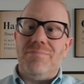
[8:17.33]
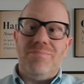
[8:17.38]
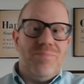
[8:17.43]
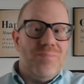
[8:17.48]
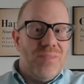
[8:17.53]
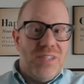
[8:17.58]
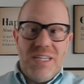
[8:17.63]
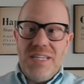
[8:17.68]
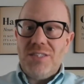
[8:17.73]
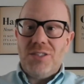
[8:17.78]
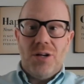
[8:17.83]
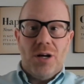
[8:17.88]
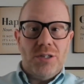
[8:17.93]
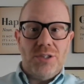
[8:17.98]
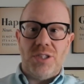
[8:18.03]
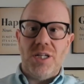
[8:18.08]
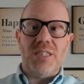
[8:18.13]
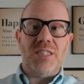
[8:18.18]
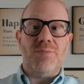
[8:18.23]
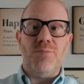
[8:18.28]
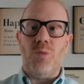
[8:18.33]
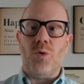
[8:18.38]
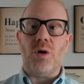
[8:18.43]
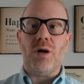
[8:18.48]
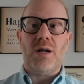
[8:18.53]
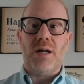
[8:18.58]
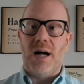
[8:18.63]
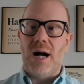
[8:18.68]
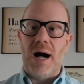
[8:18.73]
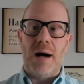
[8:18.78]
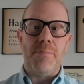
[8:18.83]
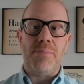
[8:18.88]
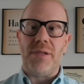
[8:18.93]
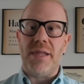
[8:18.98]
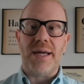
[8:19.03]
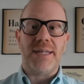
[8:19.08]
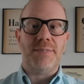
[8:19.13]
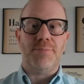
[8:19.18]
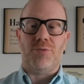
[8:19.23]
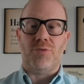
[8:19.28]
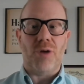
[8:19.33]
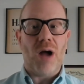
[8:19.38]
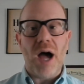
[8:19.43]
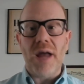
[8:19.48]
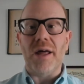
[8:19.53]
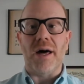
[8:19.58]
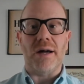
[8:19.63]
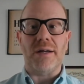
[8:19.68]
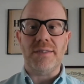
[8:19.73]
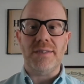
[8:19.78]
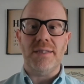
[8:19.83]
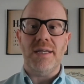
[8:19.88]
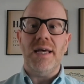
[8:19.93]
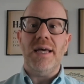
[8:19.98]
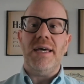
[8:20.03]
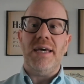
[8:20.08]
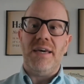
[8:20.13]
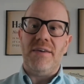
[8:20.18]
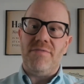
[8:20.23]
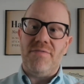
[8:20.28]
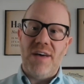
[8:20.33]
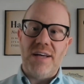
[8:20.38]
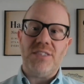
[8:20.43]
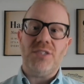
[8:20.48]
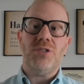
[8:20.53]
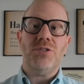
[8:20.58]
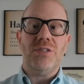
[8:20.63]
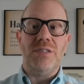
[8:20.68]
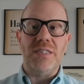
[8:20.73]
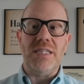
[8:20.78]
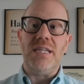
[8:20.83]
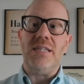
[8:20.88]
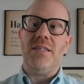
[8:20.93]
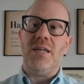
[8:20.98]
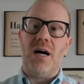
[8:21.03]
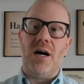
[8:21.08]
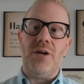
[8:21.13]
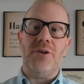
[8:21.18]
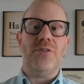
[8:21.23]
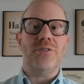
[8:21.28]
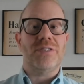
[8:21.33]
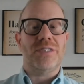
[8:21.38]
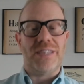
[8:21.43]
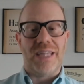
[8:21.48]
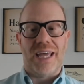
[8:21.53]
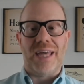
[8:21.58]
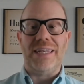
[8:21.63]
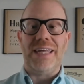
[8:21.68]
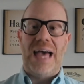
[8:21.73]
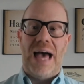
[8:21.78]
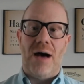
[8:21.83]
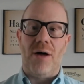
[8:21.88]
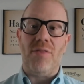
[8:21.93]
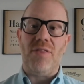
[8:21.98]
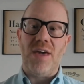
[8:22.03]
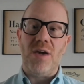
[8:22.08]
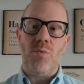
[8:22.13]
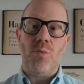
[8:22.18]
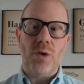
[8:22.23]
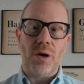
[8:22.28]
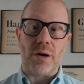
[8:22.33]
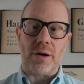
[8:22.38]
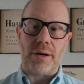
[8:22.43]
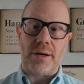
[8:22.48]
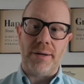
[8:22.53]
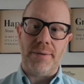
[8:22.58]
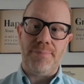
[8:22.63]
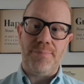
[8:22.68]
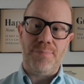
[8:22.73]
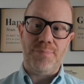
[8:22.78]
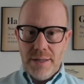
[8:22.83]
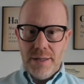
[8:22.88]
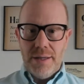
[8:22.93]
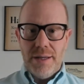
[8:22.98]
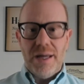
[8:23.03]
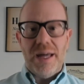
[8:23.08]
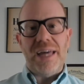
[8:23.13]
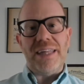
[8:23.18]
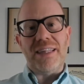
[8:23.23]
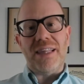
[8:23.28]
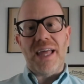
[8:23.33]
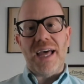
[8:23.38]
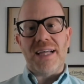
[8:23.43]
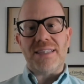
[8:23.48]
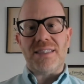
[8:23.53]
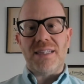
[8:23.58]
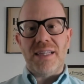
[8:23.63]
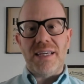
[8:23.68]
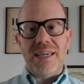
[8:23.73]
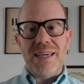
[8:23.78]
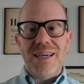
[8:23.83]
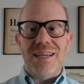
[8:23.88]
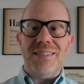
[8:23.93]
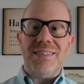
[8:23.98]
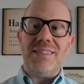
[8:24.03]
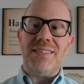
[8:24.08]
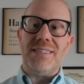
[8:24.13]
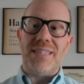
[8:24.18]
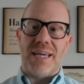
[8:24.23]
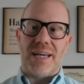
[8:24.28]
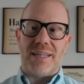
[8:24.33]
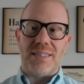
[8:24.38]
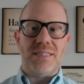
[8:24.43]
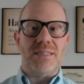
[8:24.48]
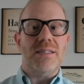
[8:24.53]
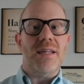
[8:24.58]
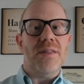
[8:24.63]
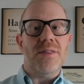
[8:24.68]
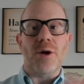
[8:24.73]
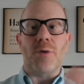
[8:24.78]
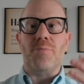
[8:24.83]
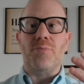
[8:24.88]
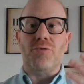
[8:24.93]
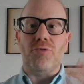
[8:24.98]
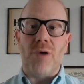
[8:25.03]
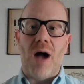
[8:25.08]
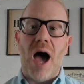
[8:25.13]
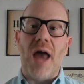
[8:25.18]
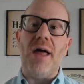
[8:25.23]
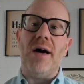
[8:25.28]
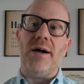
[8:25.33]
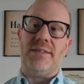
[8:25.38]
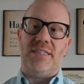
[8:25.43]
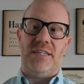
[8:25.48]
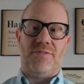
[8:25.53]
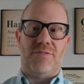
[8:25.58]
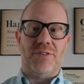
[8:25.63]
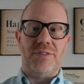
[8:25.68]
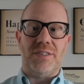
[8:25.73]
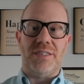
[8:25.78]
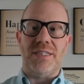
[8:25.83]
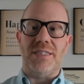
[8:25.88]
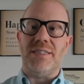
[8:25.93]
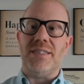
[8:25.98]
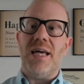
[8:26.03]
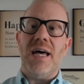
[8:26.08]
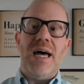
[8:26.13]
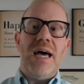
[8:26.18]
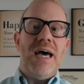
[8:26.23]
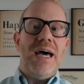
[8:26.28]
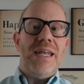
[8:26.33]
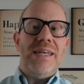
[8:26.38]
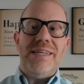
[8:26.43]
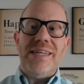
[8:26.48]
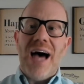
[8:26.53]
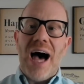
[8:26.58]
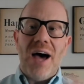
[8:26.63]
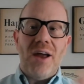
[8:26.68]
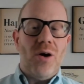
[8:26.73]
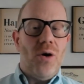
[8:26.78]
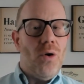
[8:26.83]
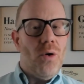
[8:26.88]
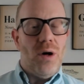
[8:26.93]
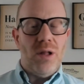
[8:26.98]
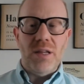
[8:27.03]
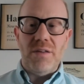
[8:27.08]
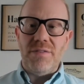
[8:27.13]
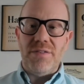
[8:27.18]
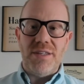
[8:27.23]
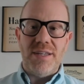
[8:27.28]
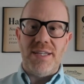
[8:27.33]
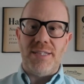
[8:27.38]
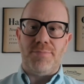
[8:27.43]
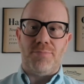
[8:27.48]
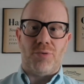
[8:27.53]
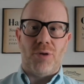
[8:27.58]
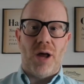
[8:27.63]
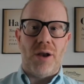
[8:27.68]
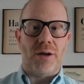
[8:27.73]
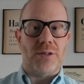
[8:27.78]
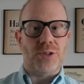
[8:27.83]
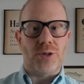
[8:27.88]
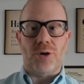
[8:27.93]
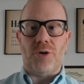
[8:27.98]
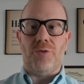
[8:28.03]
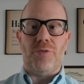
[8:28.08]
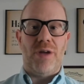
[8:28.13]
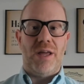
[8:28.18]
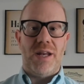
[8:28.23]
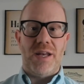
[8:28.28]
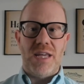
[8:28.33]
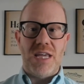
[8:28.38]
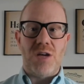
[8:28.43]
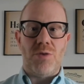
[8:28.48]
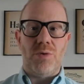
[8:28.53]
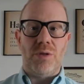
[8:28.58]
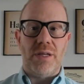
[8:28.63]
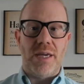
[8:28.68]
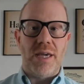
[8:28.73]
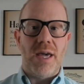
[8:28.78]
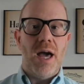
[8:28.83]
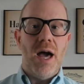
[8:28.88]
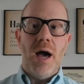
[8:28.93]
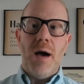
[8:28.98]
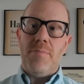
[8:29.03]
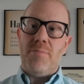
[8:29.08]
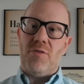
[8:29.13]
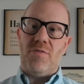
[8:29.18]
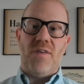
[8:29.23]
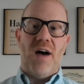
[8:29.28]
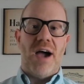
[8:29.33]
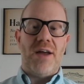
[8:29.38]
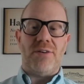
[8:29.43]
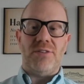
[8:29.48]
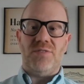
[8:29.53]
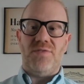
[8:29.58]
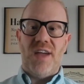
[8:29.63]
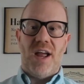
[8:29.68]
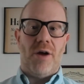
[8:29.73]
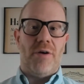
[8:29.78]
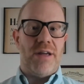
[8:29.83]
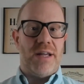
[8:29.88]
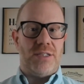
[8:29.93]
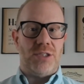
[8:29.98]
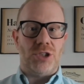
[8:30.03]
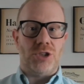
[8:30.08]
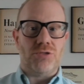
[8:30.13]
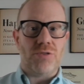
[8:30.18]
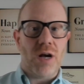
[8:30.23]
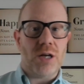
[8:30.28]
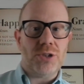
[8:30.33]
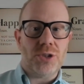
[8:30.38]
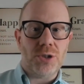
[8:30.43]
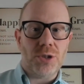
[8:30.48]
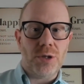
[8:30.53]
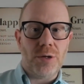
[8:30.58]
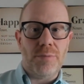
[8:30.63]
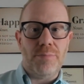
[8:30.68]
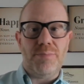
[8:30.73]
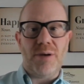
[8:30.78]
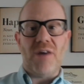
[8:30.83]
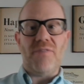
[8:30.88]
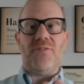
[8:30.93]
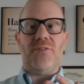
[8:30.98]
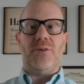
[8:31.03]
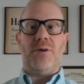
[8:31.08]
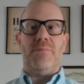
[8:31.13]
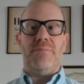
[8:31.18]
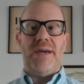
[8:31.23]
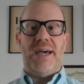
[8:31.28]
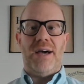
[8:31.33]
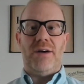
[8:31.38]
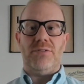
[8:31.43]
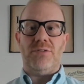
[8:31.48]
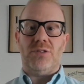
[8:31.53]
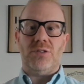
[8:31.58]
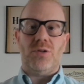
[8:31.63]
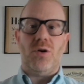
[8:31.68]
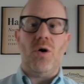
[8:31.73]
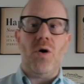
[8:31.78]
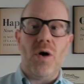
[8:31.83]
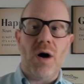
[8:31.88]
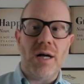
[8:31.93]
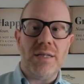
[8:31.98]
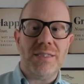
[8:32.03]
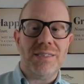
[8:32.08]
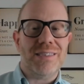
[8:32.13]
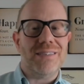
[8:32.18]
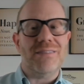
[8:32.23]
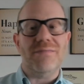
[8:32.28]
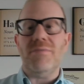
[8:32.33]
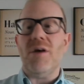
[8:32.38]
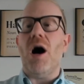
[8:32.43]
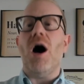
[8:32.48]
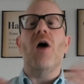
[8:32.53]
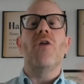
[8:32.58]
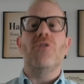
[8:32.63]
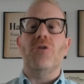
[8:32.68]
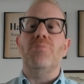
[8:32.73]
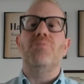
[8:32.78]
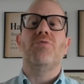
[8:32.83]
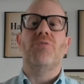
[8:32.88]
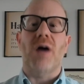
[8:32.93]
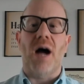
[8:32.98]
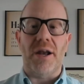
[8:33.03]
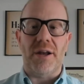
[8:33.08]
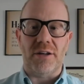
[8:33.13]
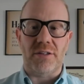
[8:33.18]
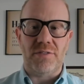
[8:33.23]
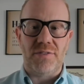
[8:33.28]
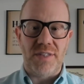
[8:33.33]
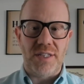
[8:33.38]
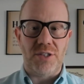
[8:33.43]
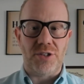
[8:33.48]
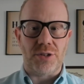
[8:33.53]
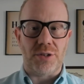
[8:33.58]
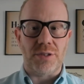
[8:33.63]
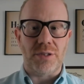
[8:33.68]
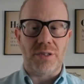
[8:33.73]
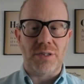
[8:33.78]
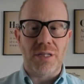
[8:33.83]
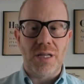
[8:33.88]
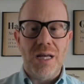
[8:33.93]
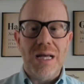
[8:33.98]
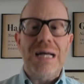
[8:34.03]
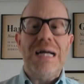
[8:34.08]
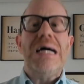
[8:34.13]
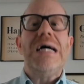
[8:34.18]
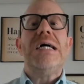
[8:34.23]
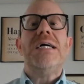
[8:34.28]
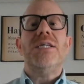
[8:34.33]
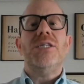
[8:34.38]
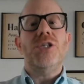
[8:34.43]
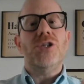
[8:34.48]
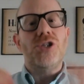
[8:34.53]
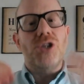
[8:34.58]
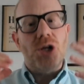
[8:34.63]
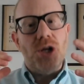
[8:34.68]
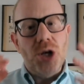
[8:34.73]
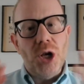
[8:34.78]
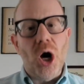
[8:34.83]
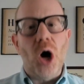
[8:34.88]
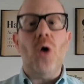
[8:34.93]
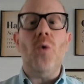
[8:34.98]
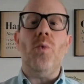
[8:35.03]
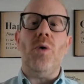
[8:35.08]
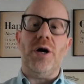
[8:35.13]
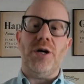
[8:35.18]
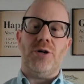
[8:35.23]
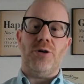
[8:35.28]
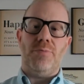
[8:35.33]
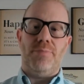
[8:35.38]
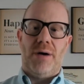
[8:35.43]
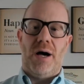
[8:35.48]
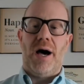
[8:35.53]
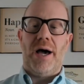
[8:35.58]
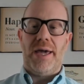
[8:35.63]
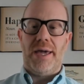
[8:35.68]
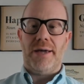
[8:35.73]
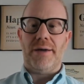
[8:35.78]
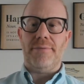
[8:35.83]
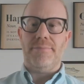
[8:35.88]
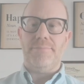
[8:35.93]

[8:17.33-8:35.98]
These are just more complex products. Investors need to understand how they work. And lastly, 6, their product differences. Not all of these products are created equally. Providers vary in structure, buffer amounts, costs, and other product features. You should know what you're buying.